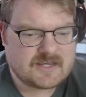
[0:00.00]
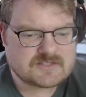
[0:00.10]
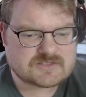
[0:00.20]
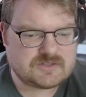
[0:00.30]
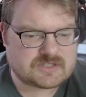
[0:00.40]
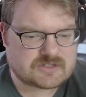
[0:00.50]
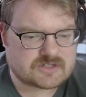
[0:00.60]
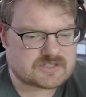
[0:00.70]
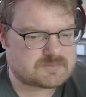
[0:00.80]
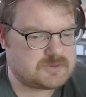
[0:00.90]
So you can go to
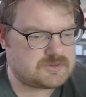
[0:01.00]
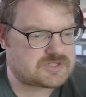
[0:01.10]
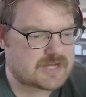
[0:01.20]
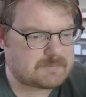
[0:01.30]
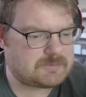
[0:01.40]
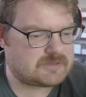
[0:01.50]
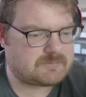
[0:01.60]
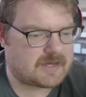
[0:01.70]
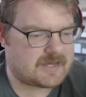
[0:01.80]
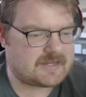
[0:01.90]
this moon shop, you can
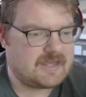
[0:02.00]
buy